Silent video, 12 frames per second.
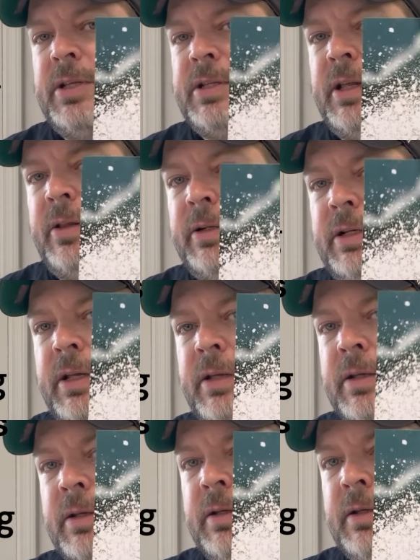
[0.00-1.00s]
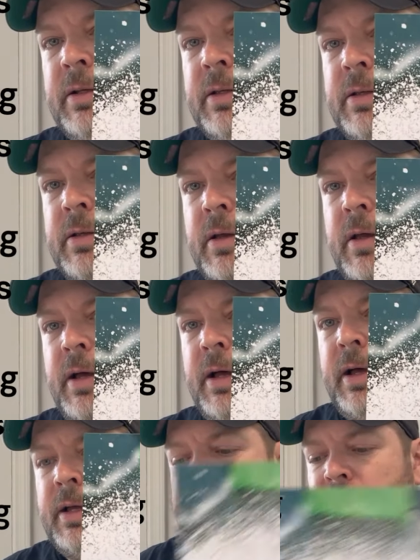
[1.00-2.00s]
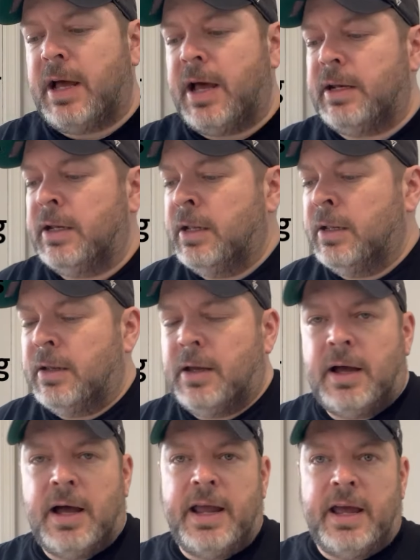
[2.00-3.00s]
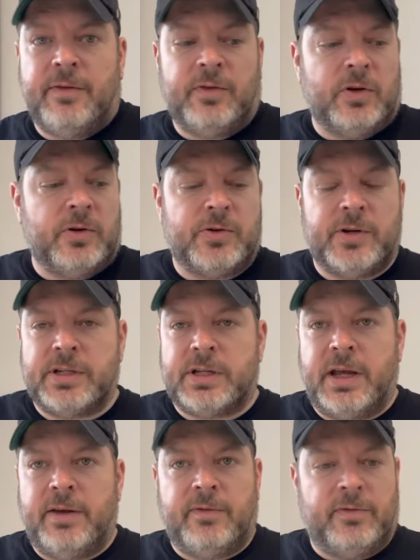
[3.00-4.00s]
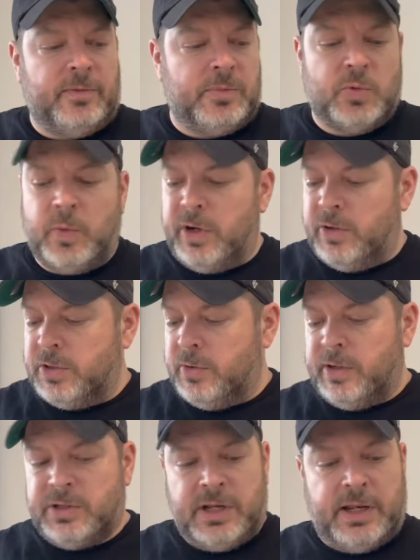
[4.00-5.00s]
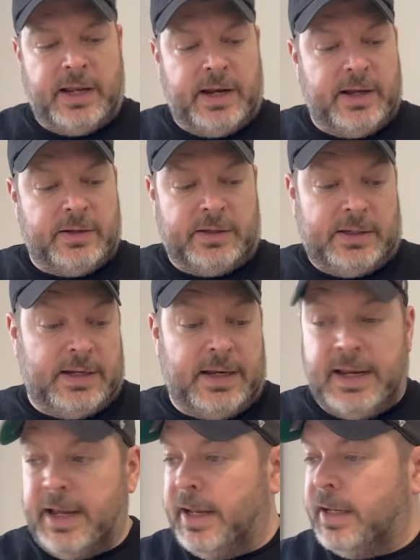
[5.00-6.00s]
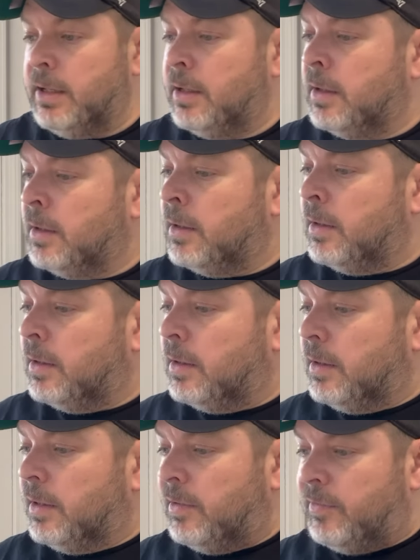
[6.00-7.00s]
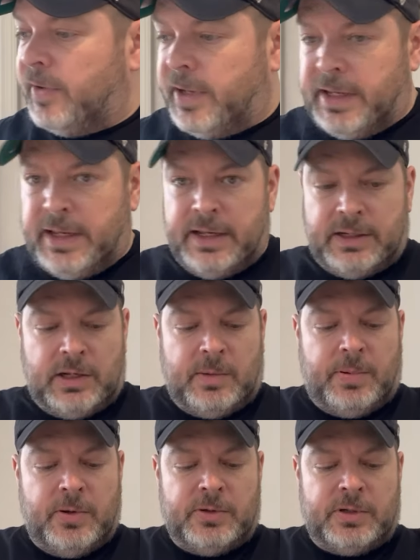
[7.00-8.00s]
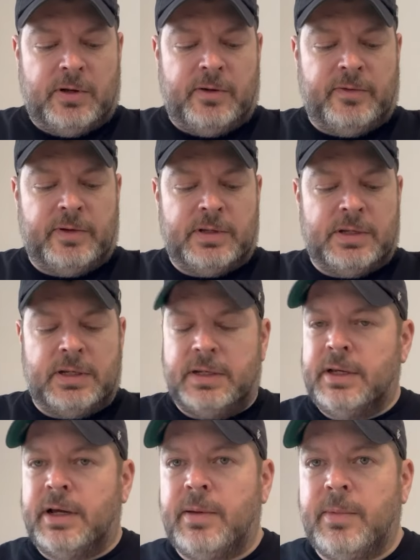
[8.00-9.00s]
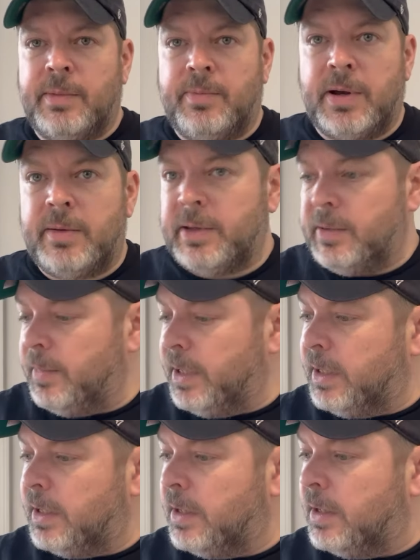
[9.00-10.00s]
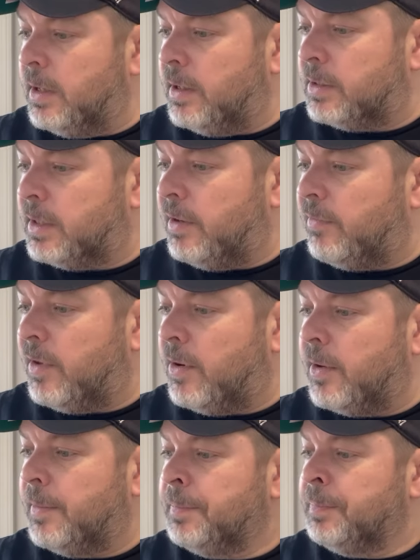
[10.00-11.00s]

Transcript: Celek. Scott, I have your address. I have it from Twitter, so I'll send that out today if I can get to the post office in time. I probably can make it in the next half hour.